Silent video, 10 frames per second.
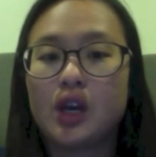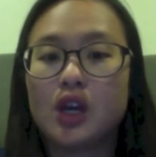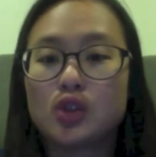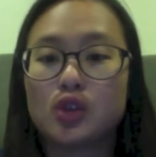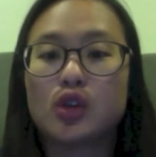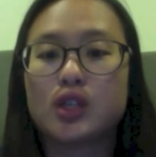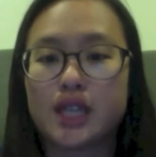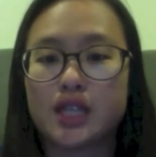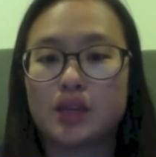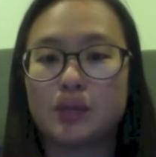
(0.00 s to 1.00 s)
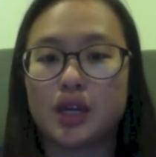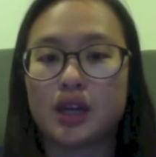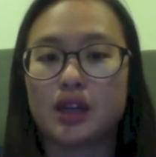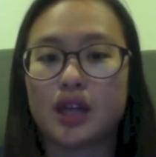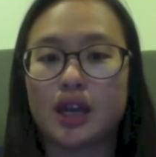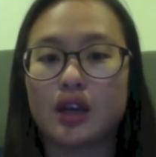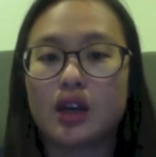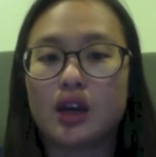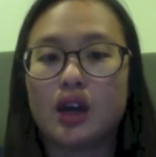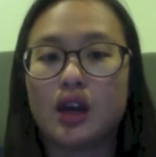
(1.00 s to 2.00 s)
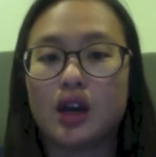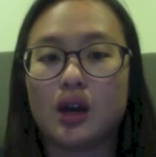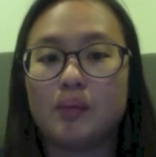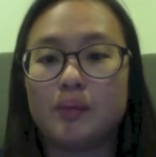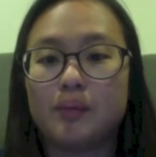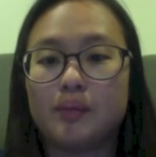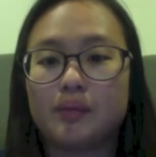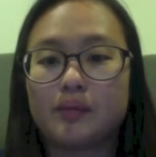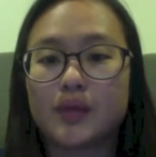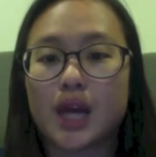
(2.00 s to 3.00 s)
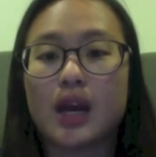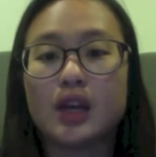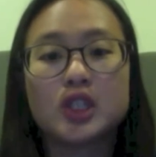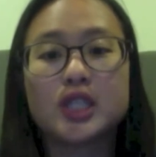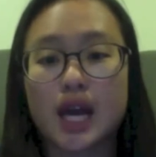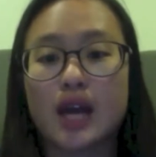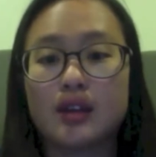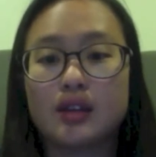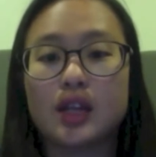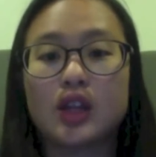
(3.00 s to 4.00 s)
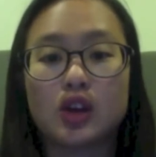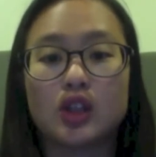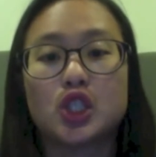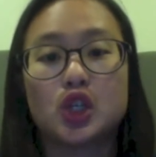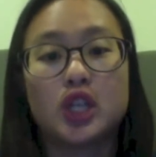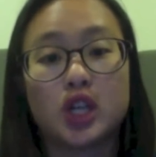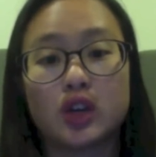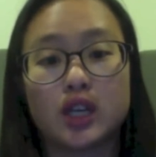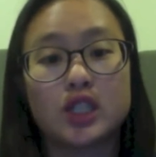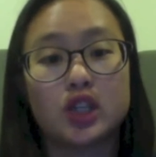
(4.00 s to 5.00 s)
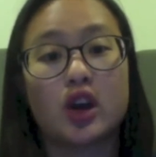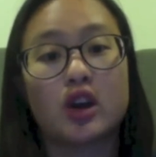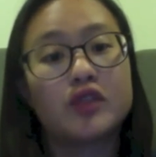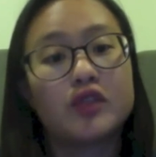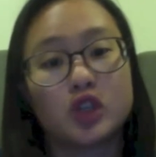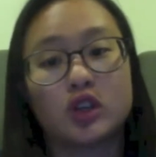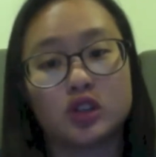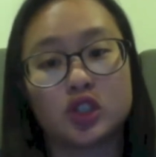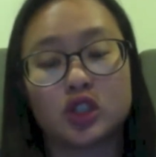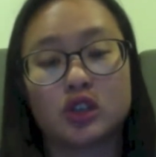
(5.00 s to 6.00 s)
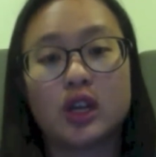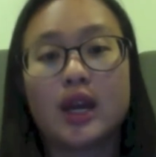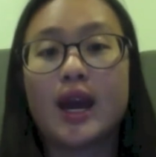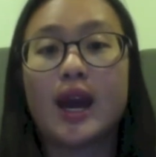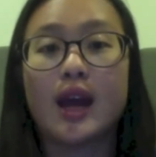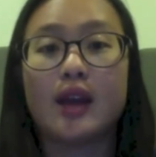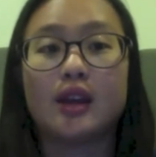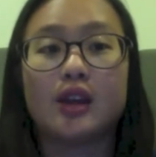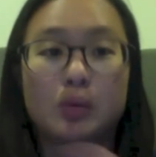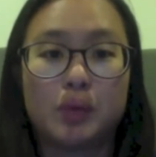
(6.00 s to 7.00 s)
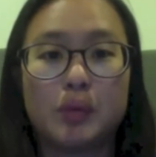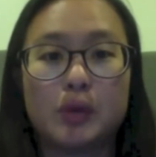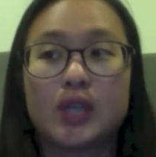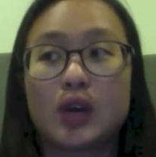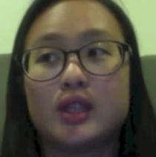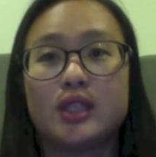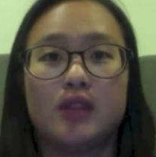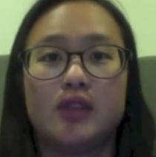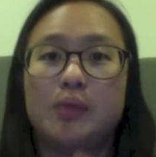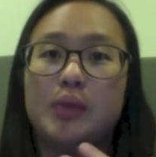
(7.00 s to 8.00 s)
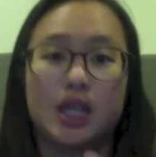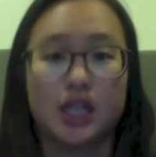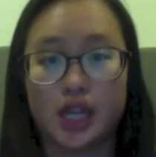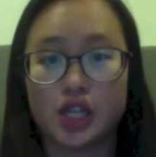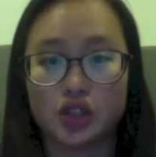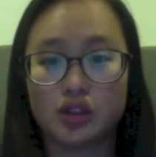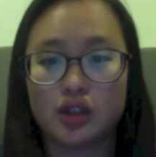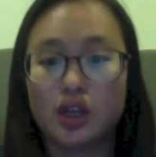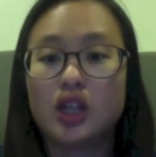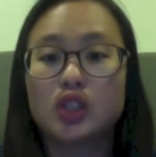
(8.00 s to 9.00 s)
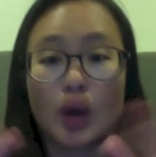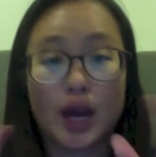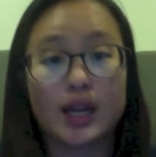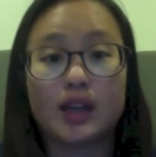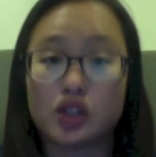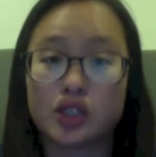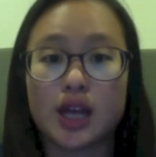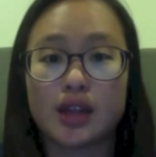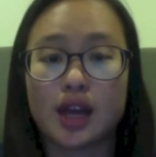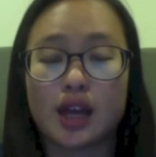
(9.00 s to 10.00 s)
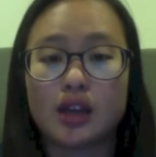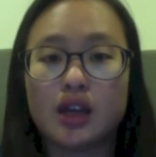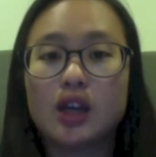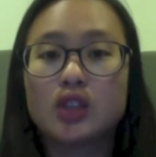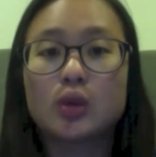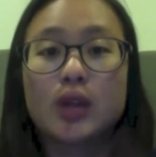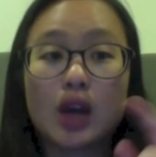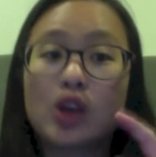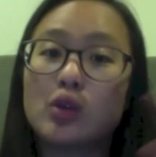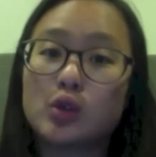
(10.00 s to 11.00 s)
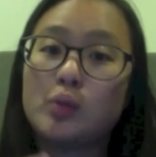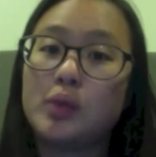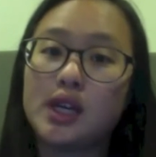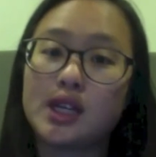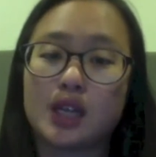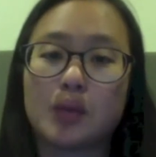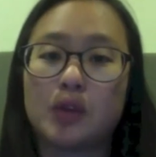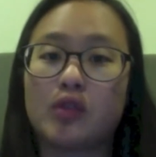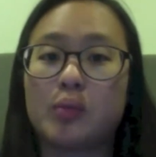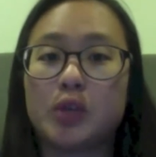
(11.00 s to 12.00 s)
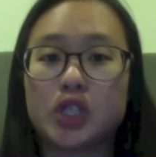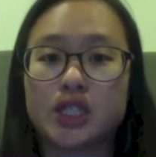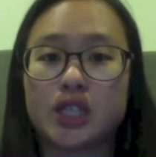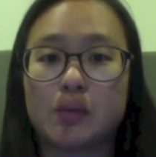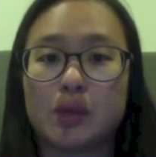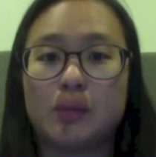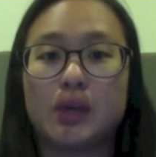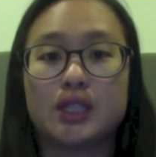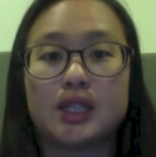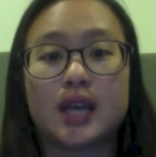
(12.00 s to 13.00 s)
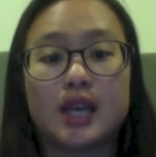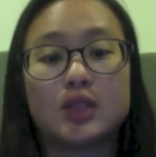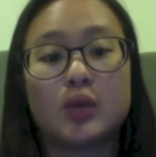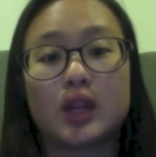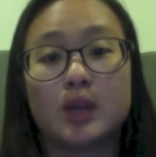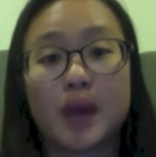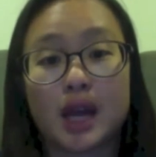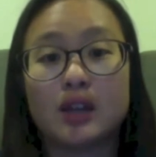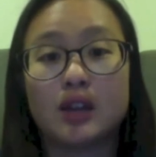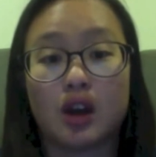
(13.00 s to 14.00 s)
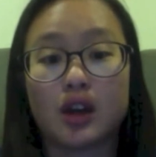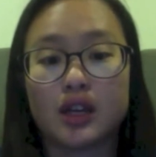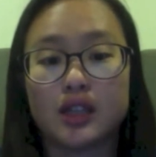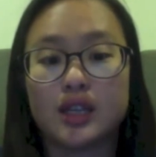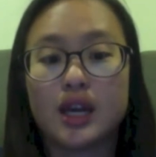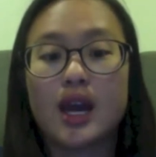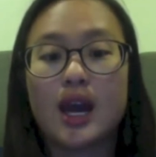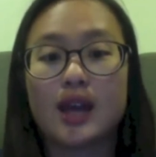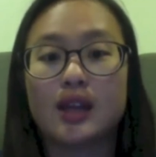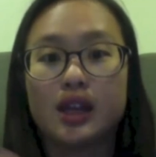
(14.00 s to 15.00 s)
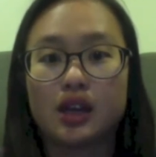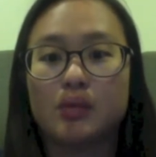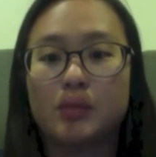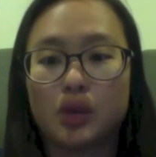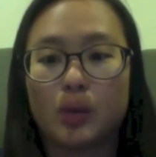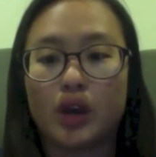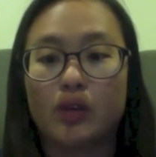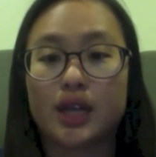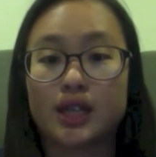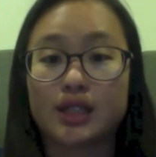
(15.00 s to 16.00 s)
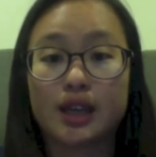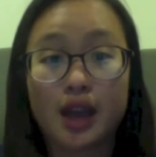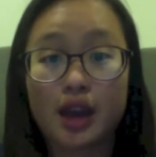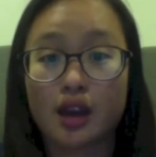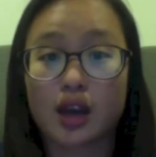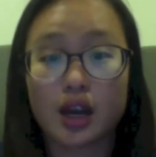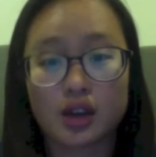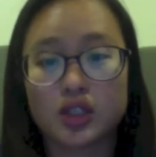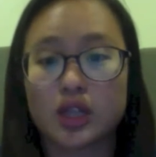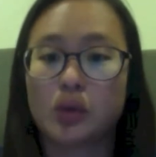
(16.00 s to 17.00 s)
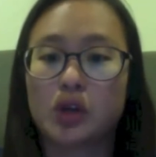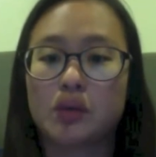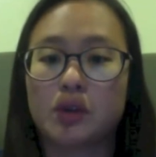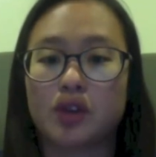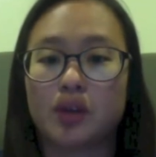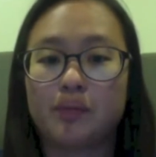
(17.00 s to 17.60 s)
So you could say something like, I understand that the concern here is the talk of drug culture and young people's health and safety being in danger. So I understand that. So that could also be an example of a bridging statement because it ties directly back to the audience and letting them be aware that it's like, hey, I understand where you're coming from.